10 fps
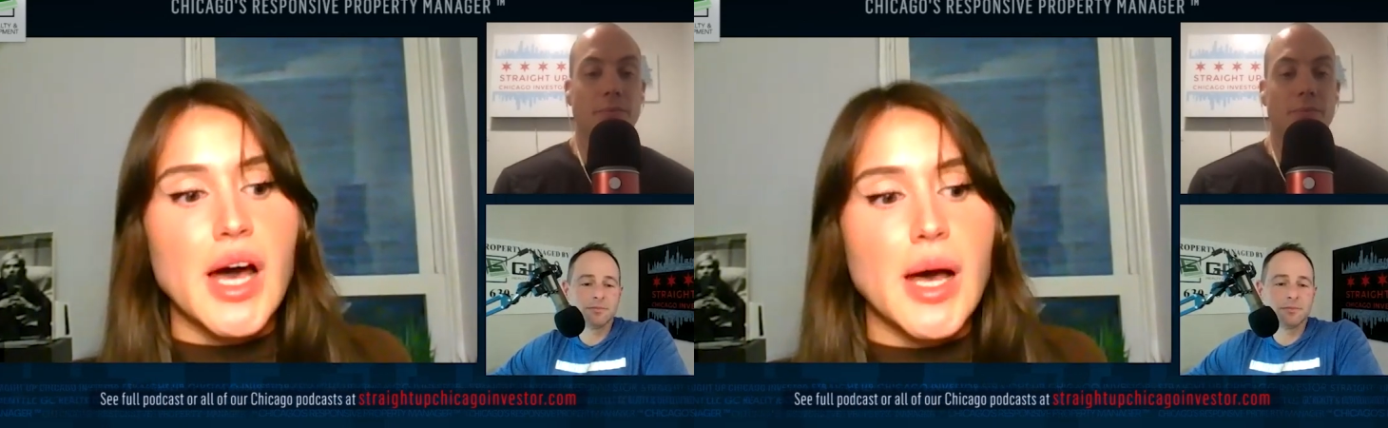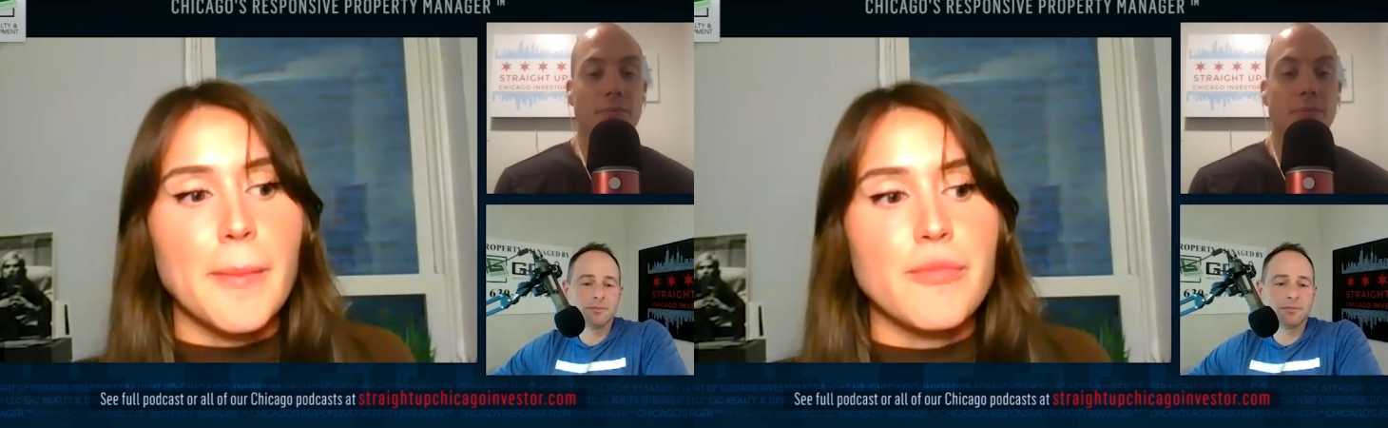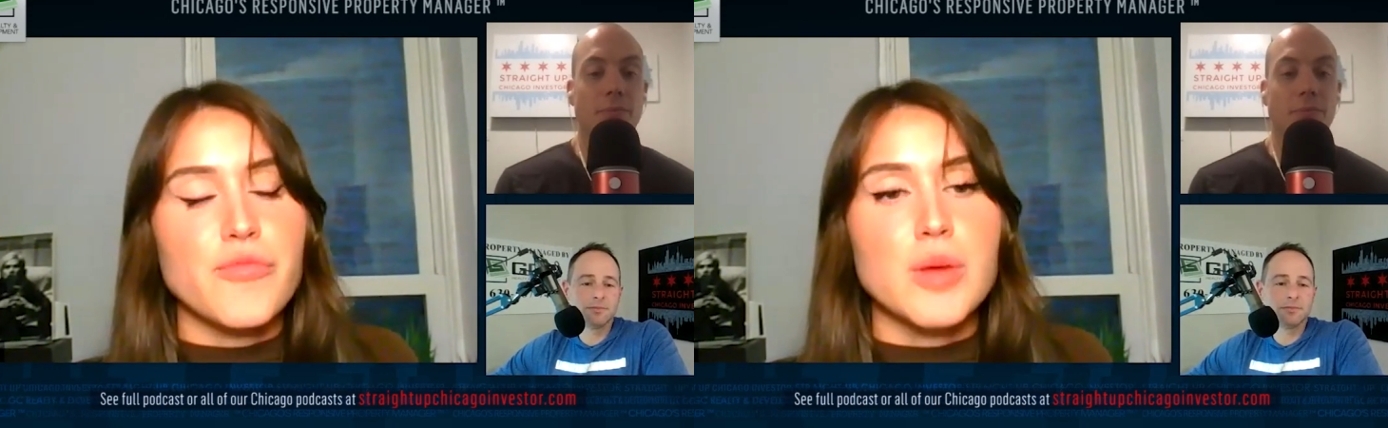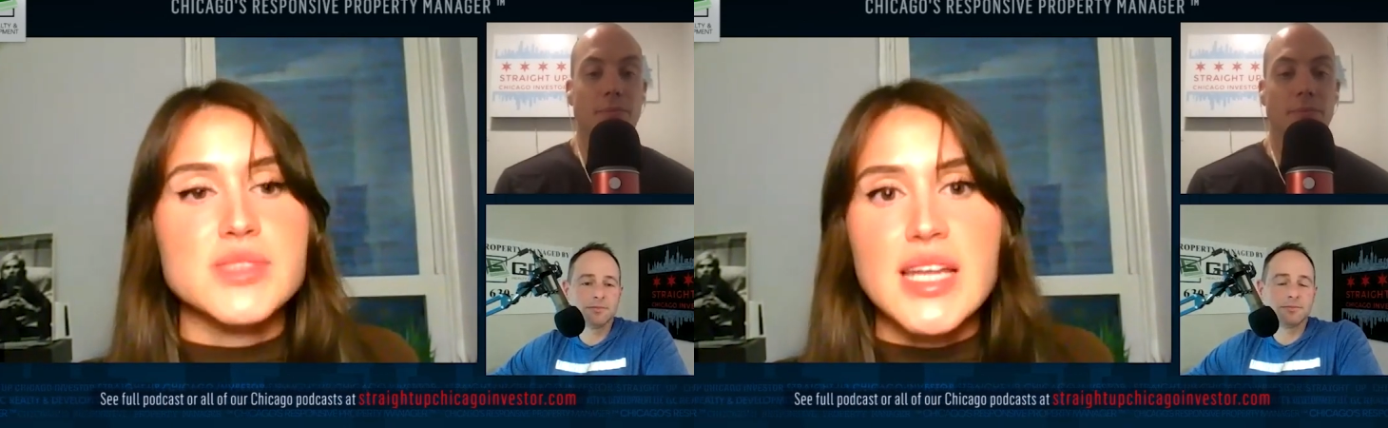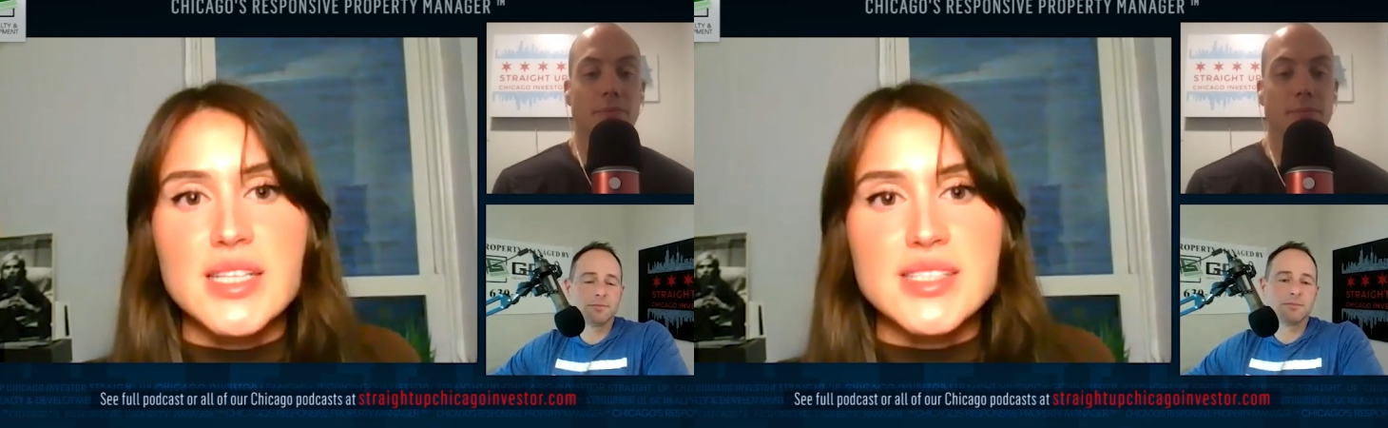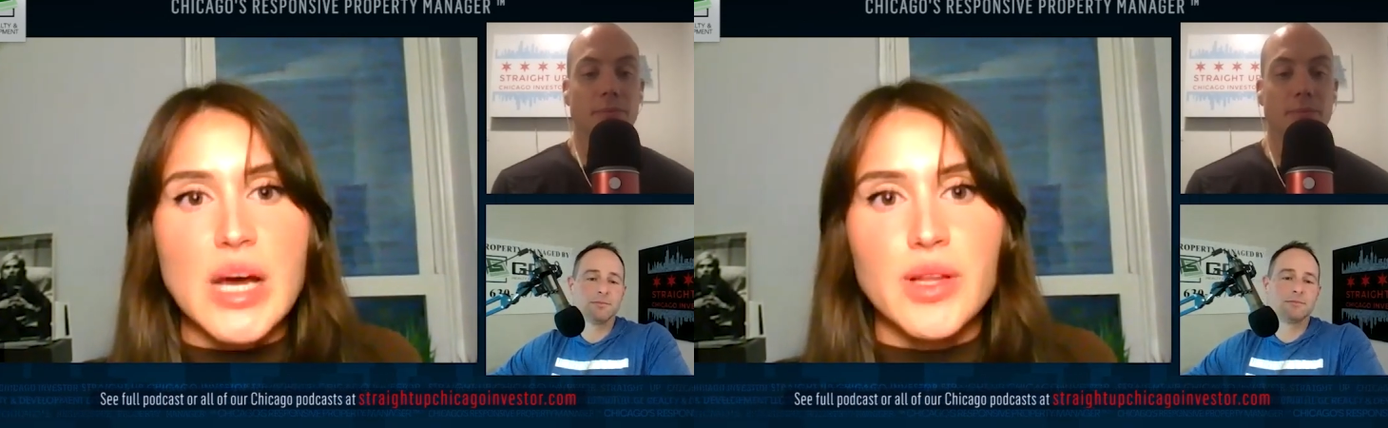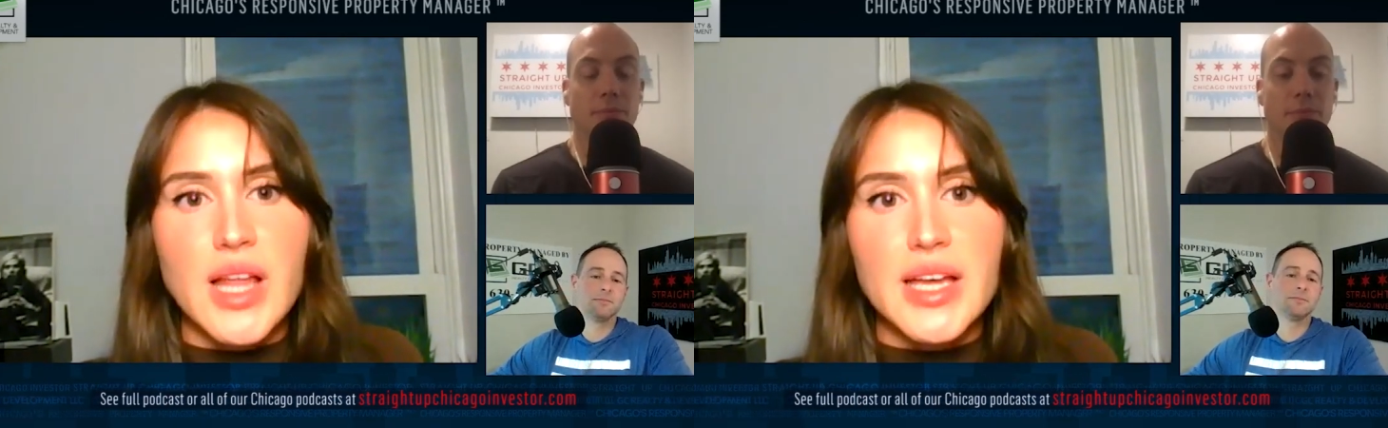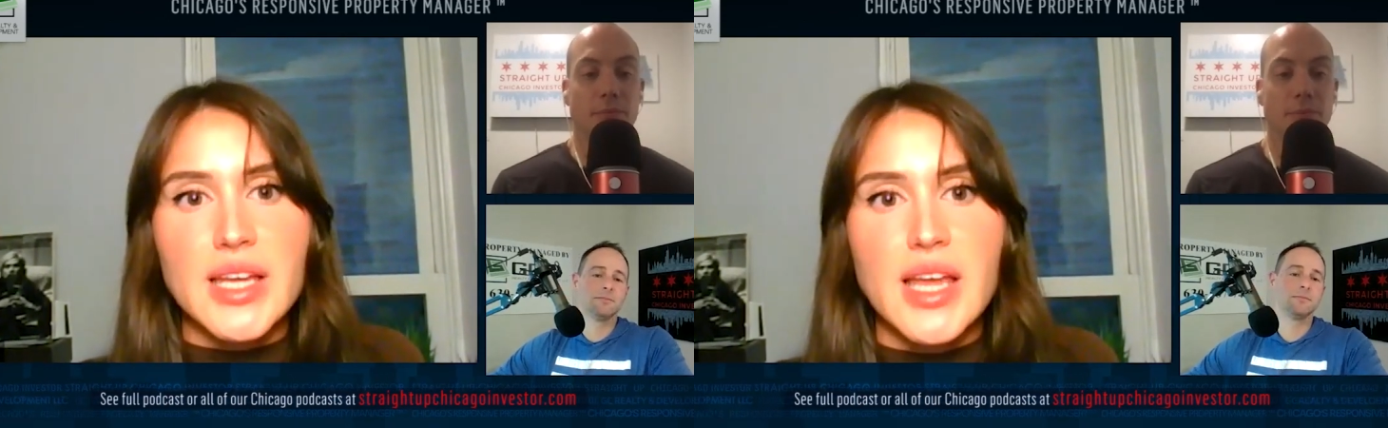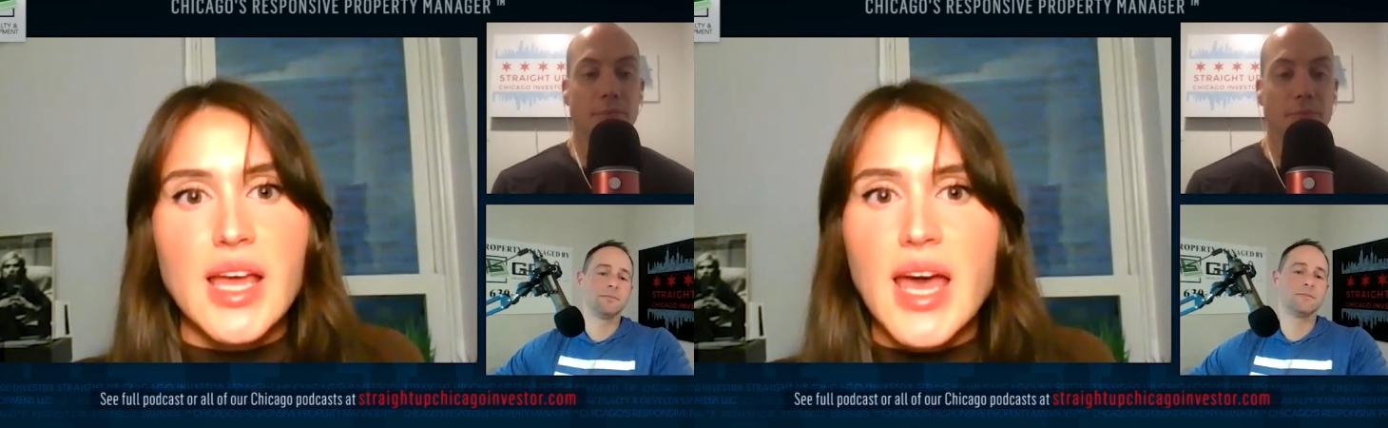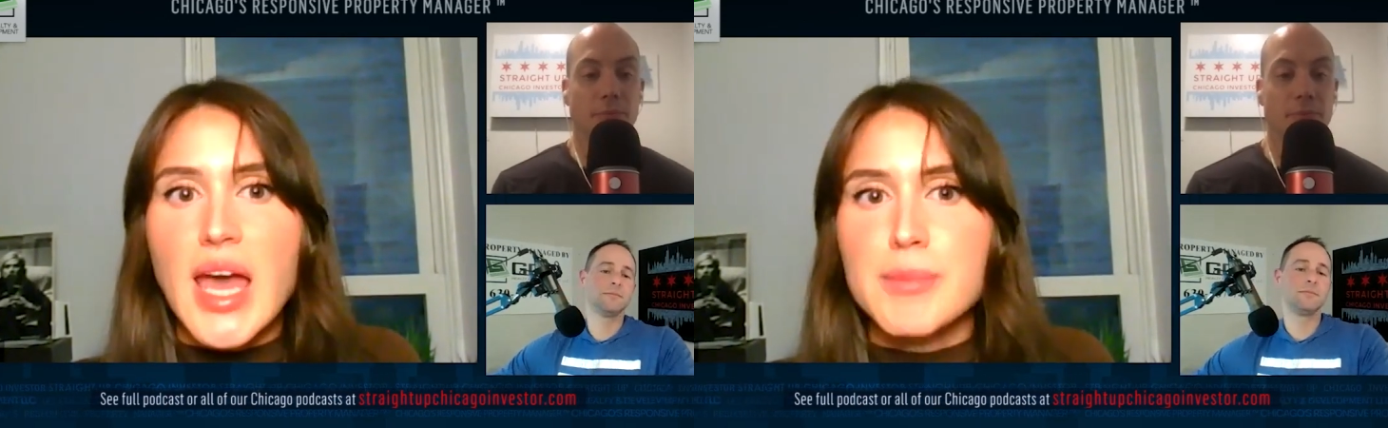Speaker 1: um, from tenants that were like,
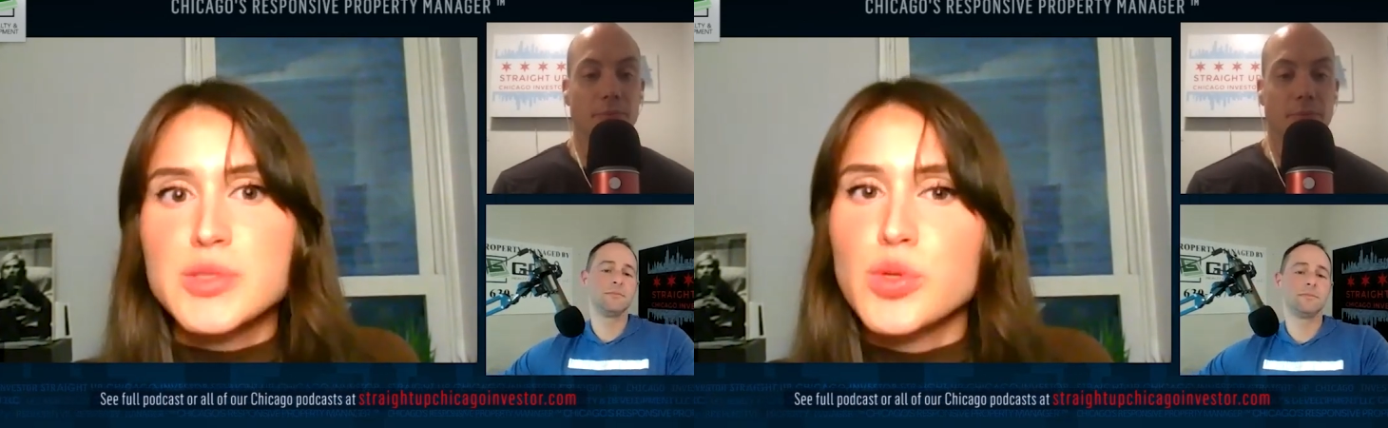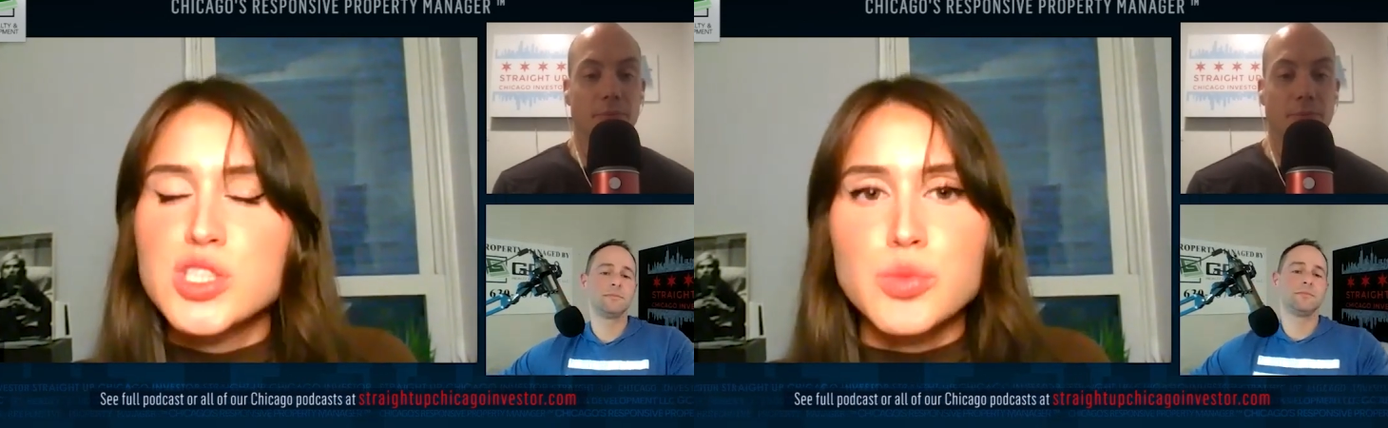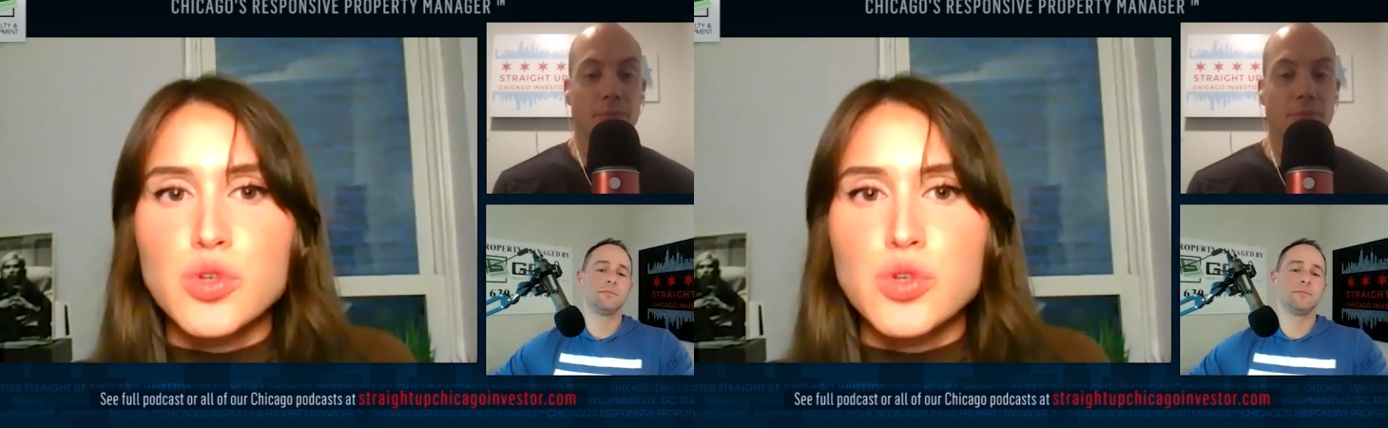"Hey, I'm supposed